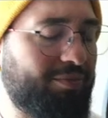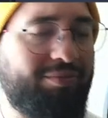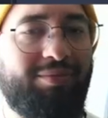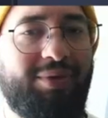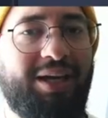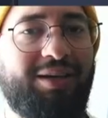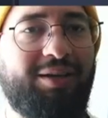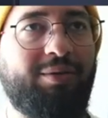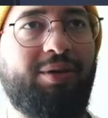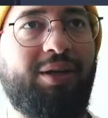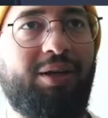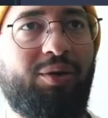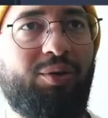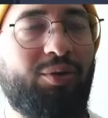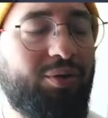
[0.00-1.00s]
getting
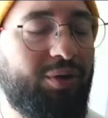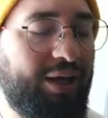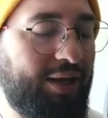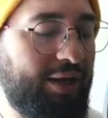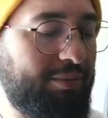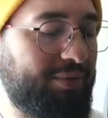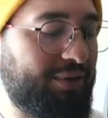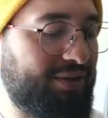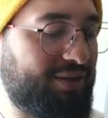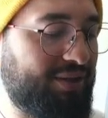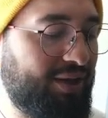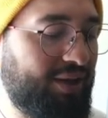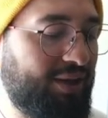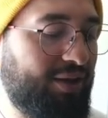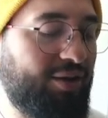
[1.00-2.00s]
in good habits
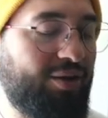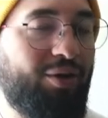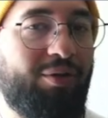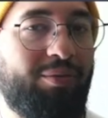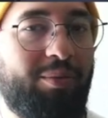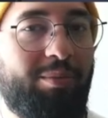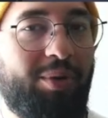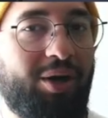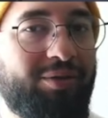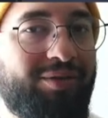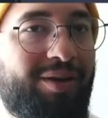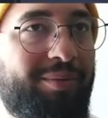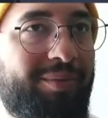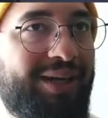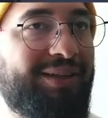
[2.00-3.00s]
about
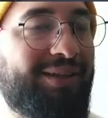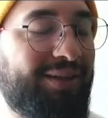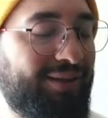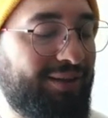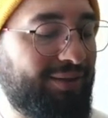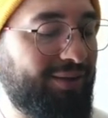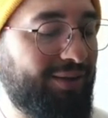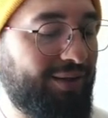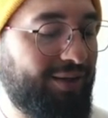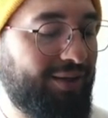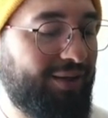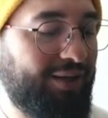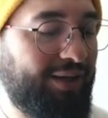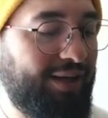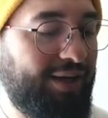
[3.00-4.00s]
commenting.
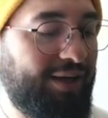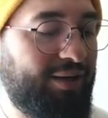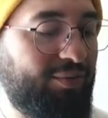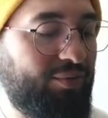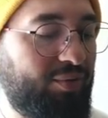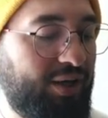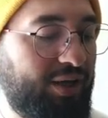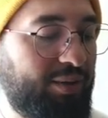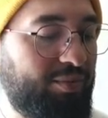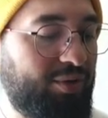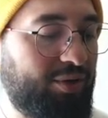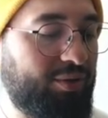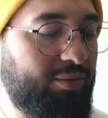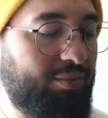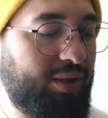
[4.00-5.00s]
And
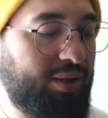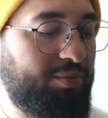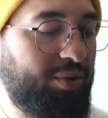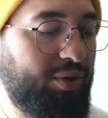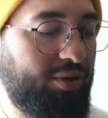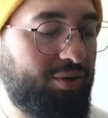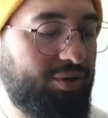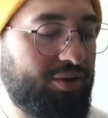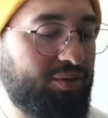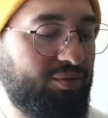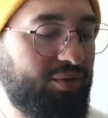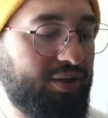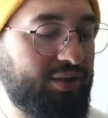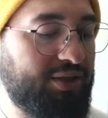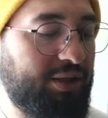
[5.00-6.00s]
variable, my points,
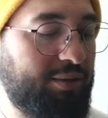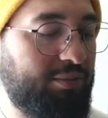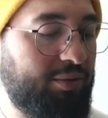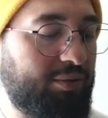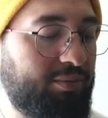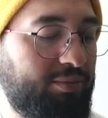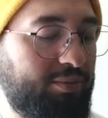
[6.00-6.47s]
for example,